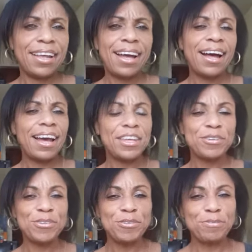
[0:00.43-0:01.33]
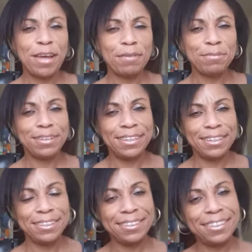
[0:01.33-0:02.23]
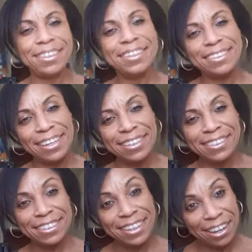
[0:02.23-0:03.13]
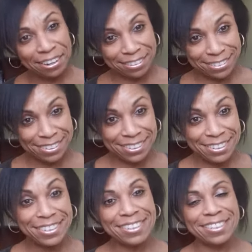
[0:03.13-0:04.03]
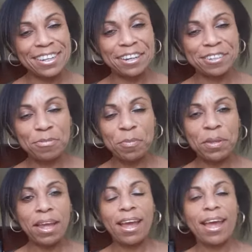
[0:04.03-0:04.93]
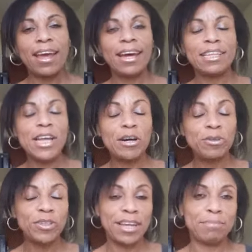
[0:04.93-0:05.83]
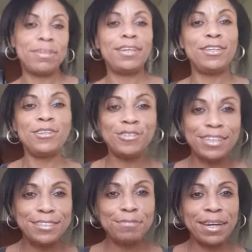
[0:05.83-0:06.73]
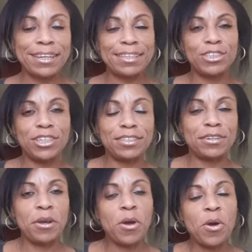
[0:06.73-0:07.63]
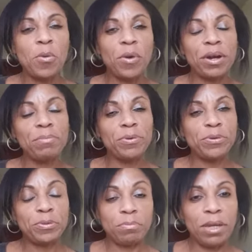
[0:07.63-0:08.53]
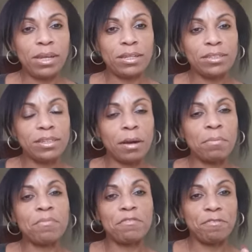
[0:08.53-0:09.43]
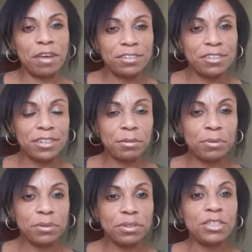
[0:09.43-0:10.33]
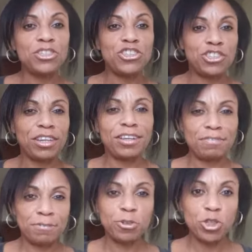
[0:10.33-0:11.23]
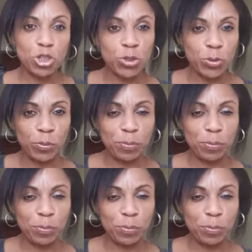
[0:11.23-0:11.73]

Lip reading: Hi YouTube family, Dendon here, Denise is here. And now today I'm taking you into my kitchen where I'm going to make some vegetable chicken foot soup.